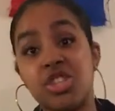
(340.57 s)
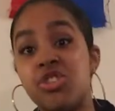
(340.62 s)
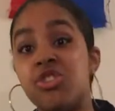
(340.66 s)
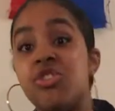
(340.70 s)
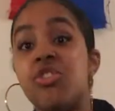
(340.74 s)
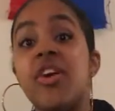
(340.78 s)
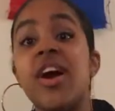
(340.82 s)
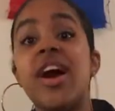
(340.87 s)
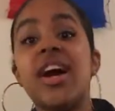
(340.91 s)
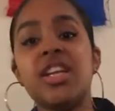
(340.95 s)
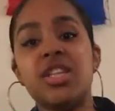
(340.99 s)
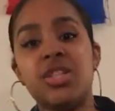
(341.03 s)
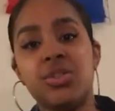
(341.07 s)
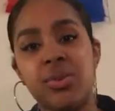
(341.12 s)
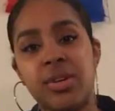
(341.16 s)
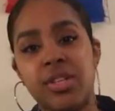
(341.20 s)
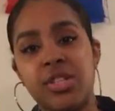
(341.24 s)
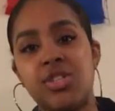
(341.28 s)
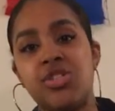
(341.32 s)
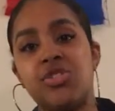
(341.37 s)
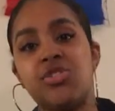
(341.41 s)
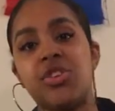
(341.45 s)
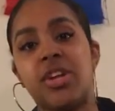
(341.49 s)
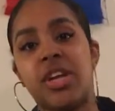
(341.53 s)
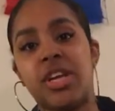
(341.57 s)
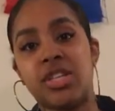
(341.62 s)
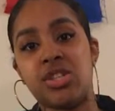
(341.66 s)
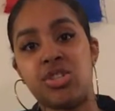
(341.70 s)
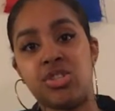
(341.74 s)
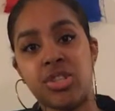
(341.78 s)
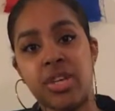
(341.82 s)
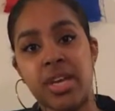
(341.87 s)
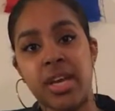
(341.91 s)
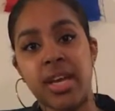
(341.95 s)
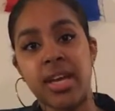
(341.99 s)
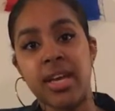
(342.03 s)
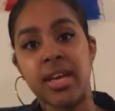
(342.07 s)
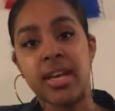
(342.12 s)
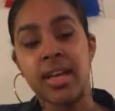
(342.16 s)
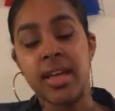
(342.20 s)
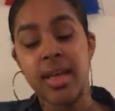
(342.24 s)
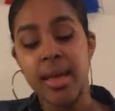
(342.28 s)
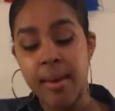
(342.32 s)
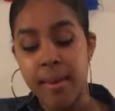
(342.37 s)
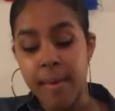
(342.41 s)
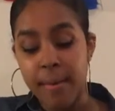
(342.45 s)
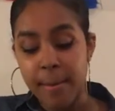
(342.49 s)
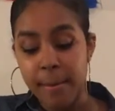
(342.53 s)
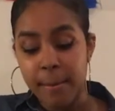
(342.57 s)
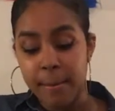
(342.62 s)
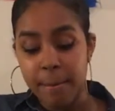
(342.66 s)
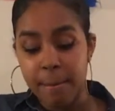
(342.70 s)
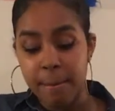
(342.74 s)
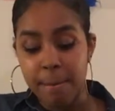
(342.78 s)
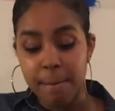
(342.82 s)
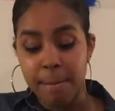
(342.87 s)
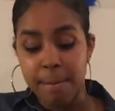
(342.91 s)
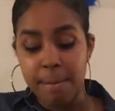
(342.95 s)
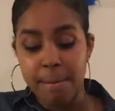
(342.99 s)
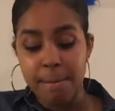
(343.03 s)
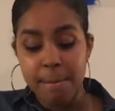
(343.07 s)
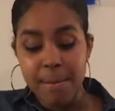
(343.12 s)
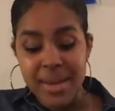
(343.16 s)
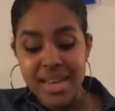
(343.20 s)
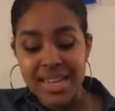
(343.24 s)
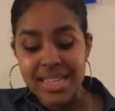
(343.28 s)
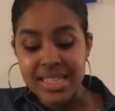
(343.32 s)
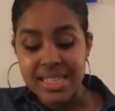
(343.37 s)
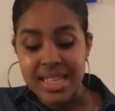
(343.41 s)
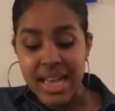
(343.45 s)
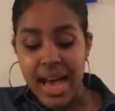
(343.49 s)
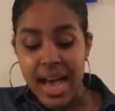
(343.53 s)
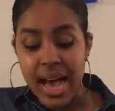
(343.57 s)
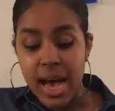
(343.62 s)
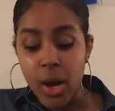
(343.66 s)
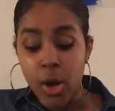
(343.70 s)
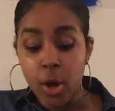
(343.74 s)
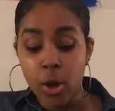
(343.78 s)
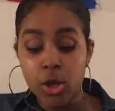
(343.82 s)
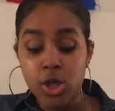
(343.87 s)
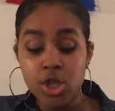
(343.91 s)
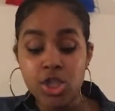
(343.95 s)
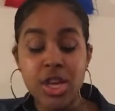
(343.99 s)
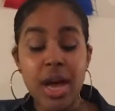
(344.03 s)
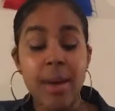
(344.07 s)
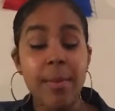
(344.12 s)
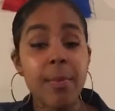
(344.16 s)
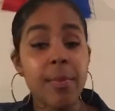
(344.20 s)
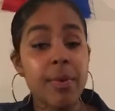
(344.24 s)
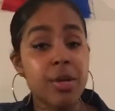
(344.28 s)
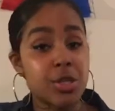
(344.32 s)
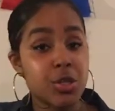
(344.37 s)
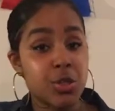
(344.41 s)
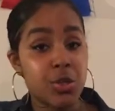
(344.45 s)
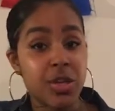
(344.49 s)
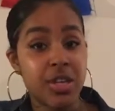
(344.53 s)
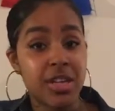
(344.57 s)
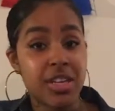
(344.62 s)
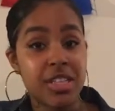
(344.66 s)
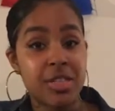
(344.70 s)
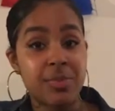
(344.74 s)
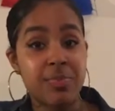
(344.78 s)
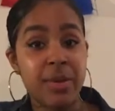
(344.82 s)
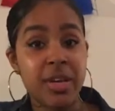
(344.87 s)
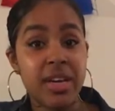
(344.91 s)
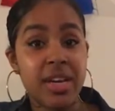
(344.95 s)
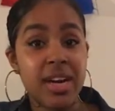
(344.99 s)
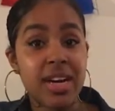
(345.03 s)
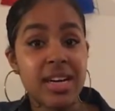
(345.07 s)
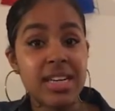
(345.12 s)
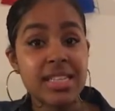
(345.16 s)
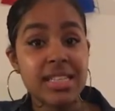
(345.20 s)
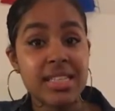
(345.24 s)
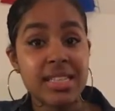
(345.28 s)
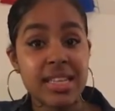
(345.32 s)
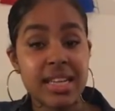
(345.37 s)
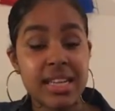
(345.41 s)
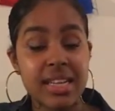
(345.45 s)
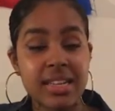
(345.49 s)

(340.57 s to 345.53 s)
graduates, should I say, miss out on job opportunities because